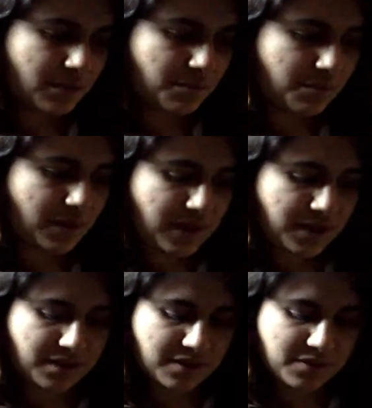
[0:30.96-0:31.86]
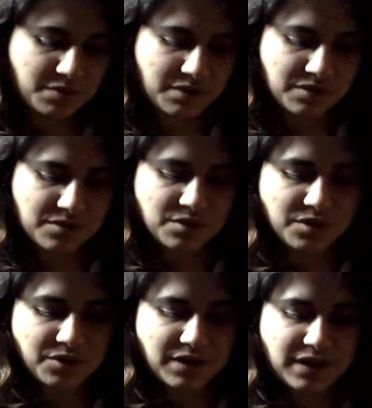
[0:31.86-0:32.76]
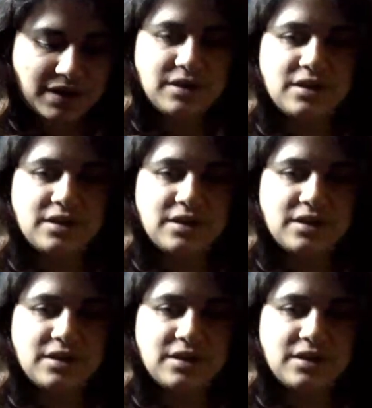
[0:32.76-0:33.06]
but it's brighter than dark, right?